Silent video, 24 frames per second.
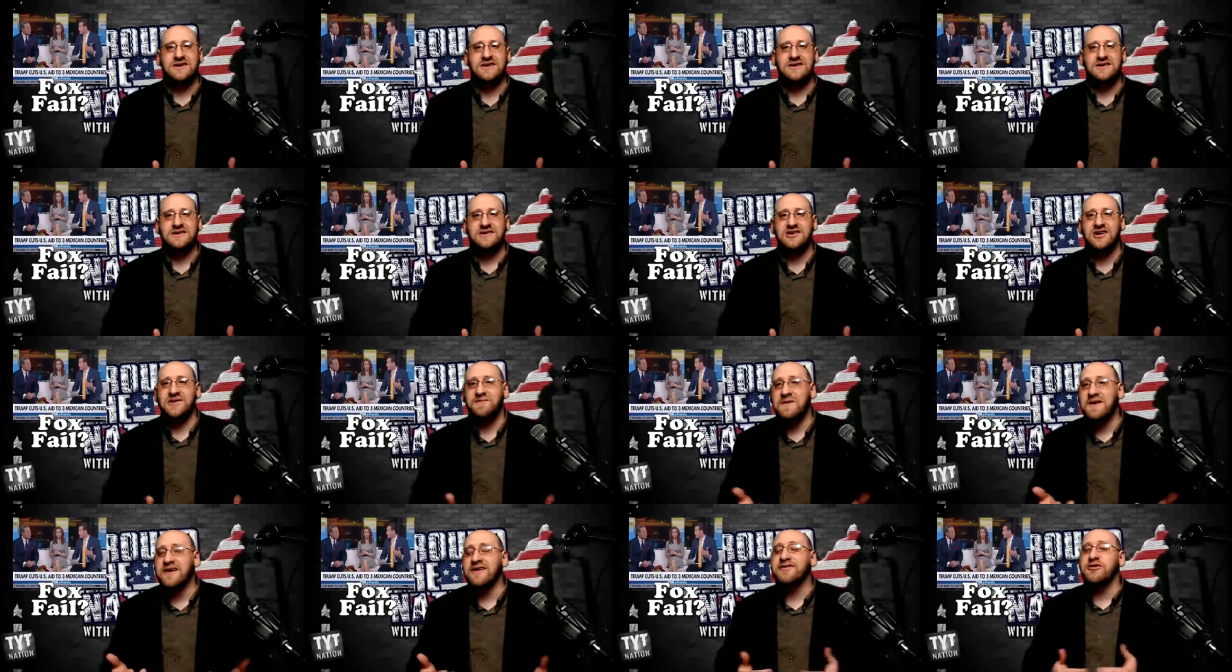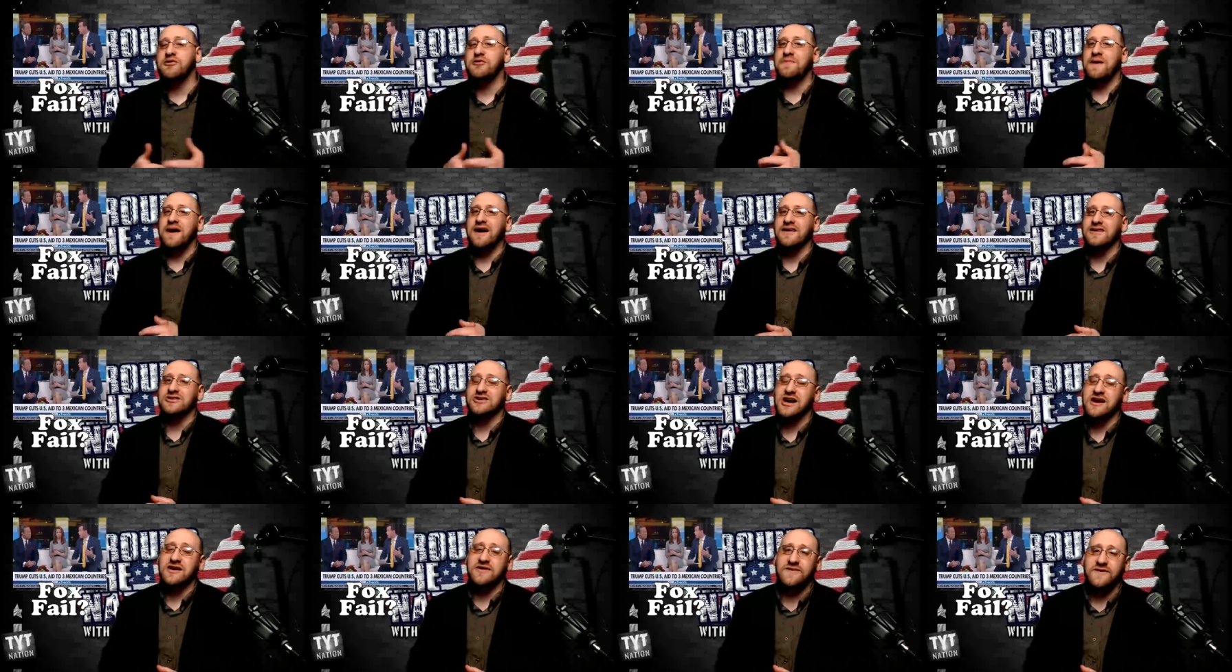Just because you
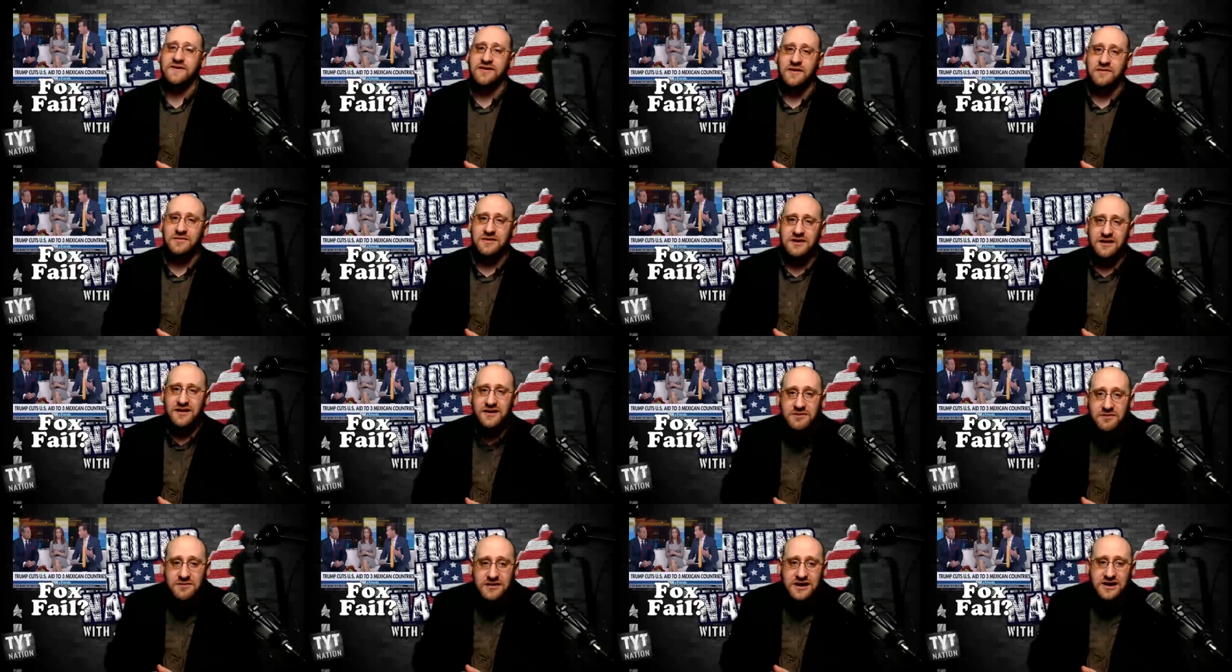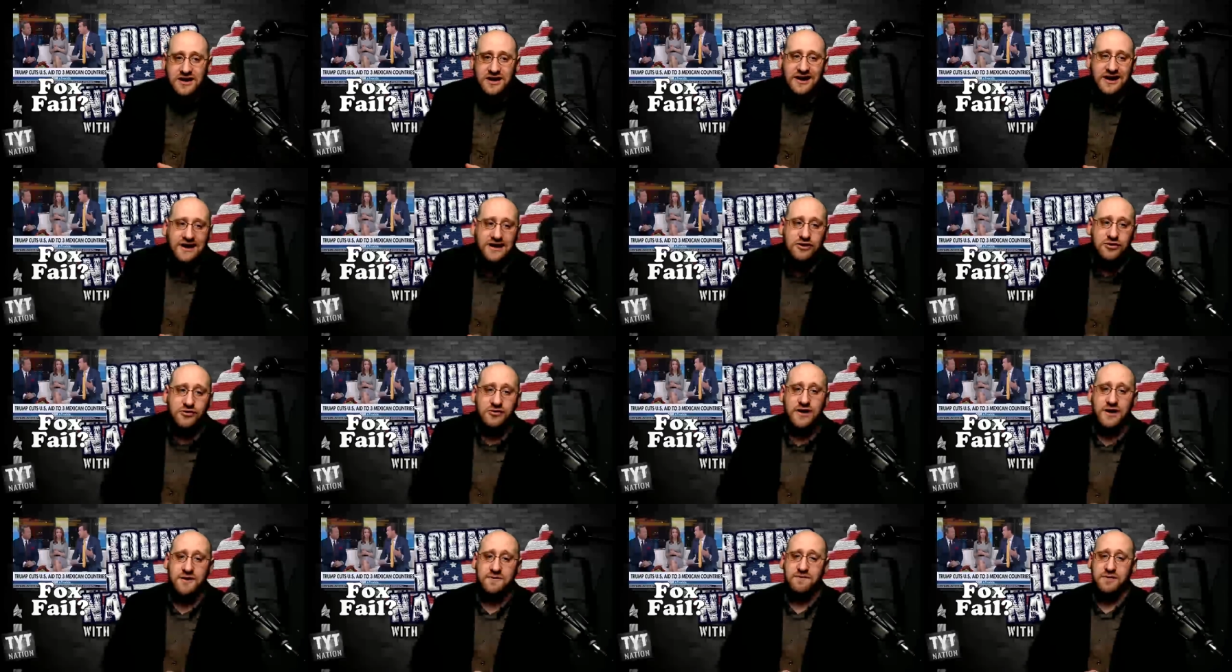apologize for something doesn't mean you didn't do it
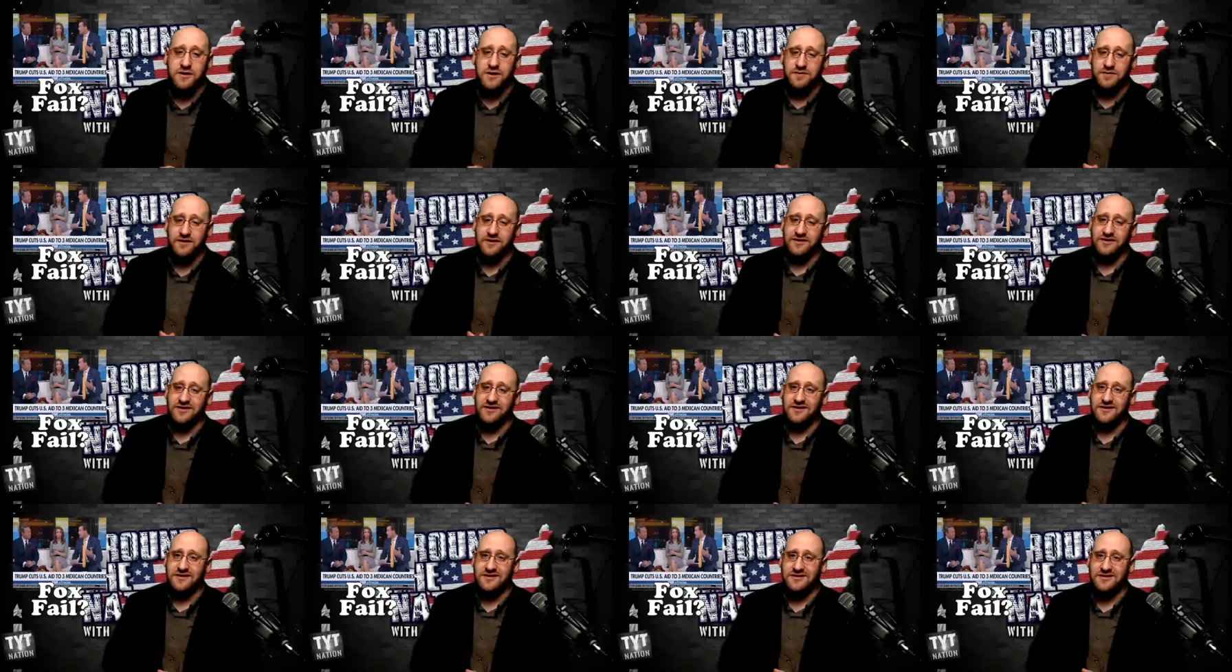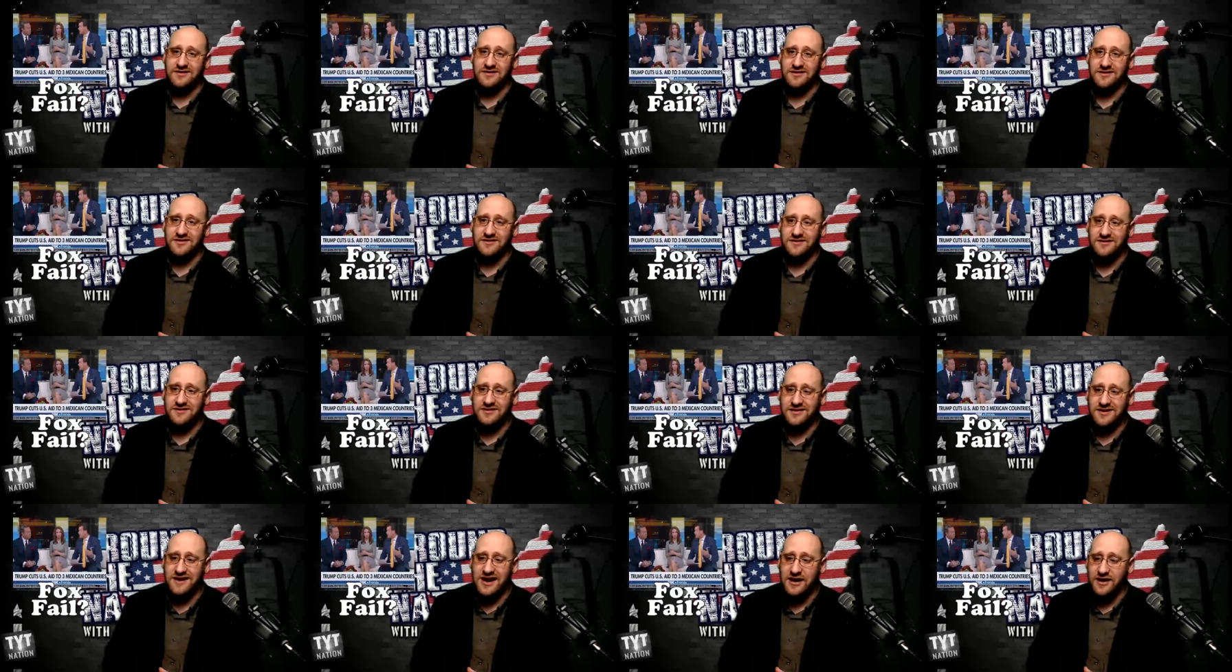on purpose.
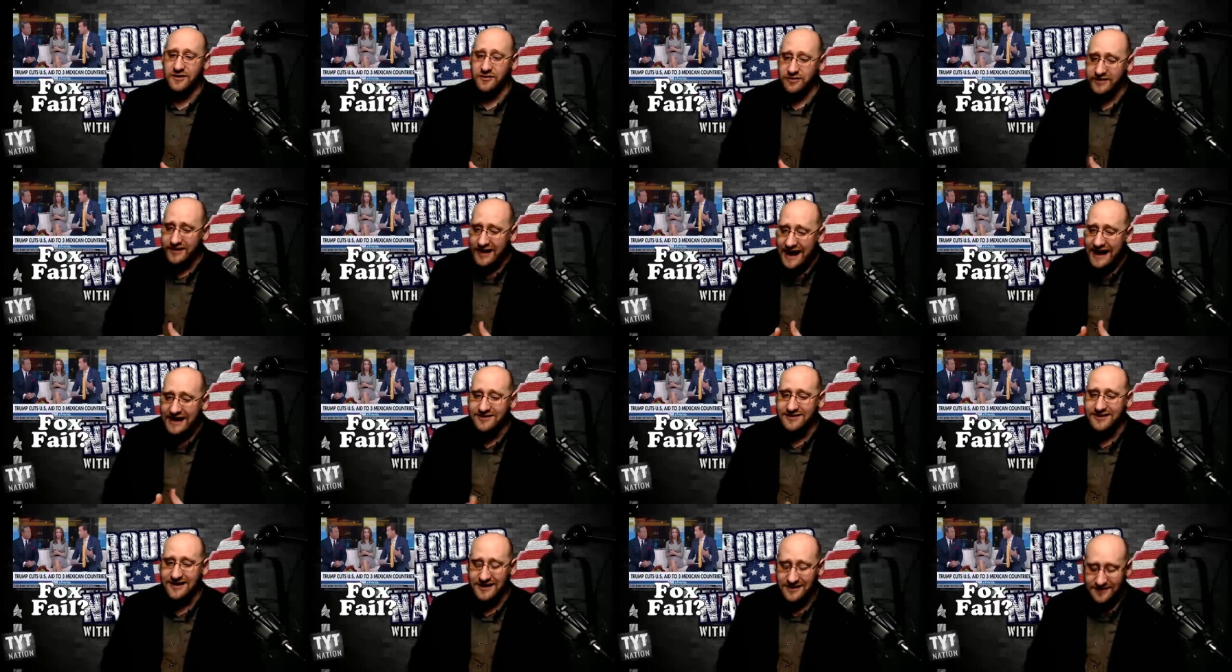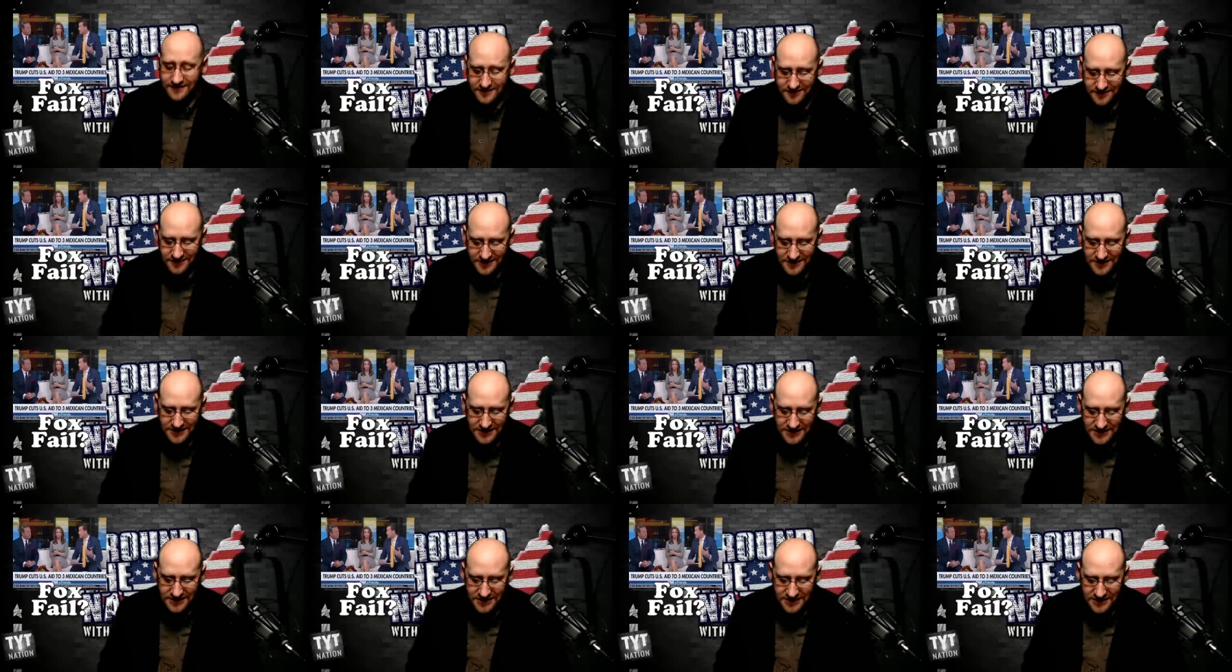That it was an accident.
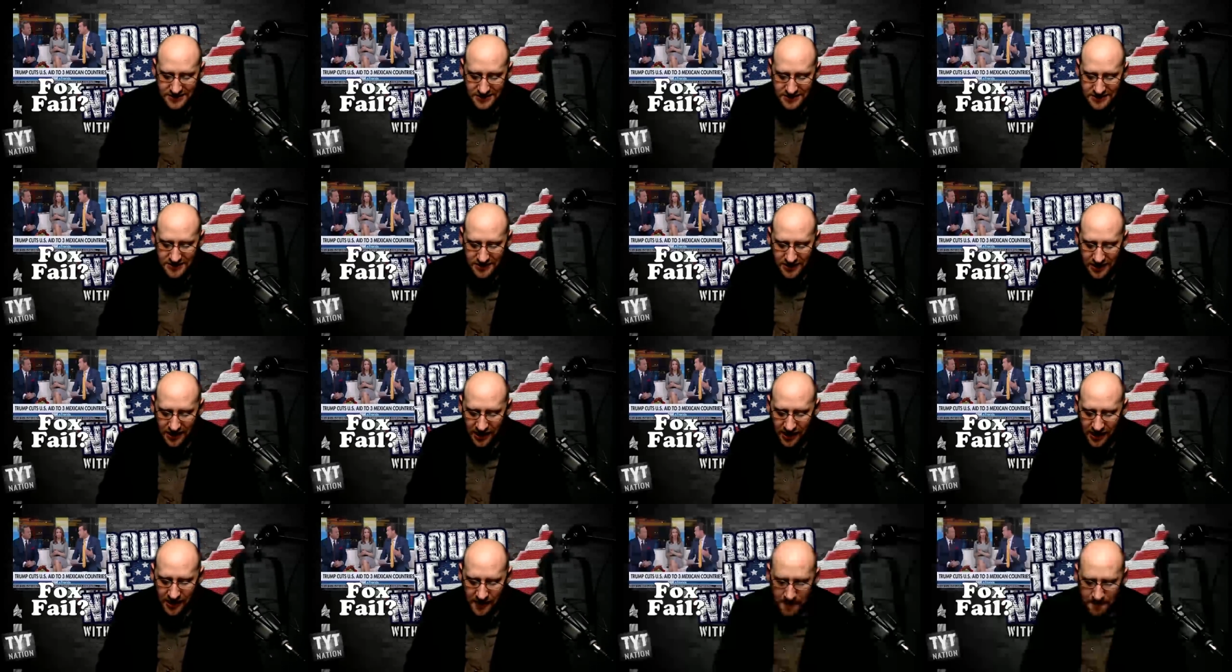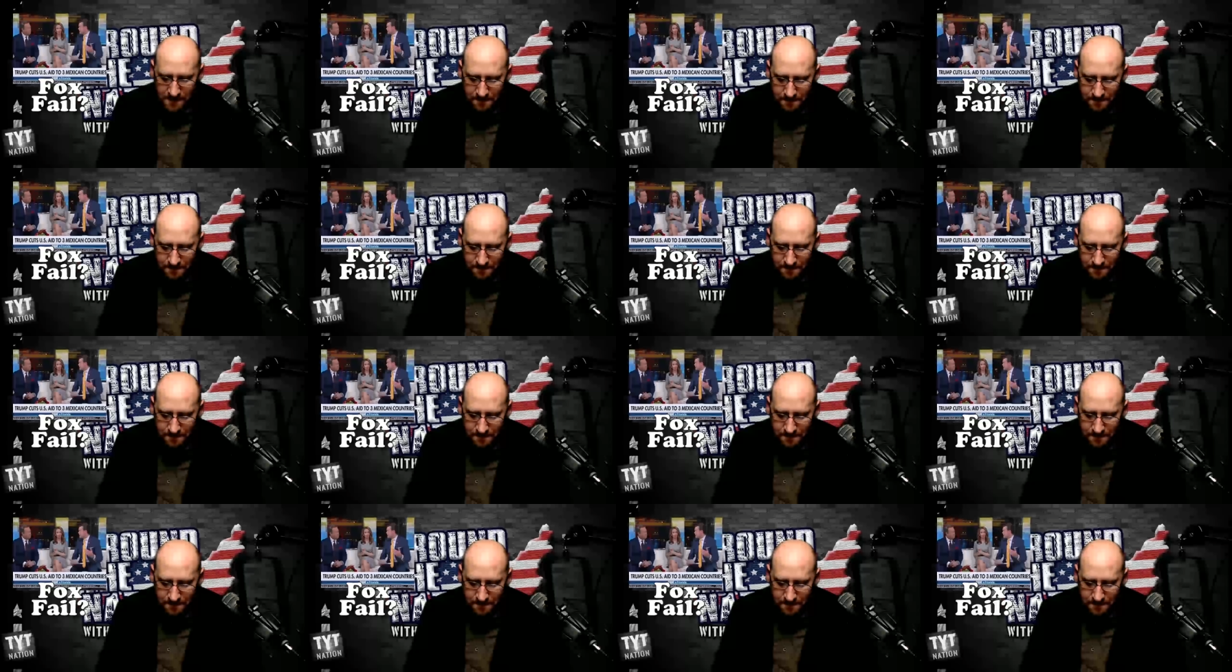Um,